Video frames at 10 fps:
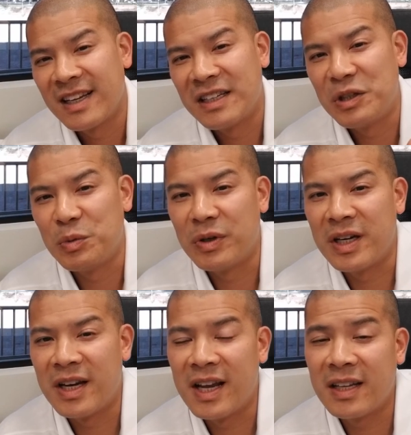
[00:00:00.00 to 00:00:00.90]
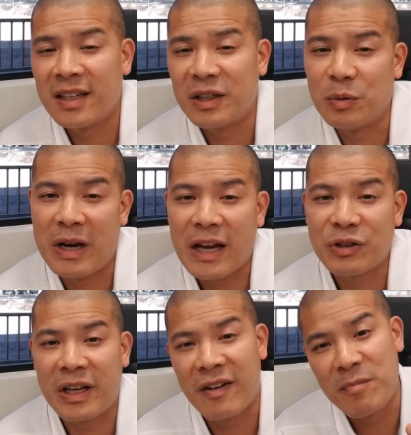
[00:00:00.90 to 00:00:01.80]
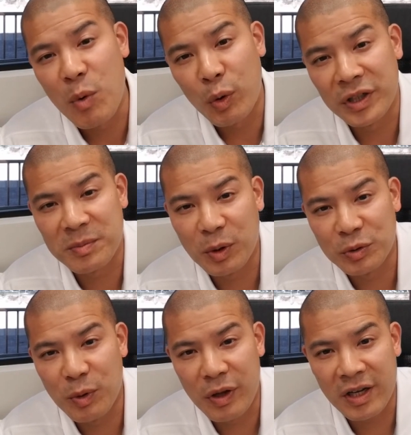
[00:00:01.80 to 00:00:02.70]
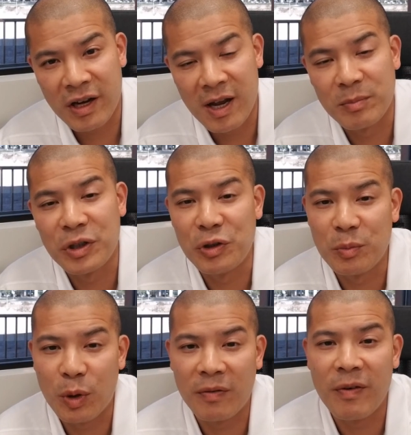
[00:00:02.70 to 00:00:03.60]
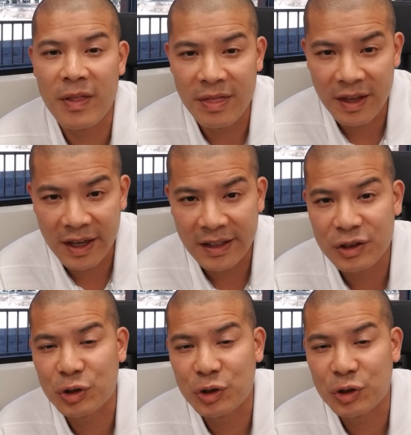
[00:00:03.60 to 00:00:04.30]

you would actually have more disposable income to do more fun things,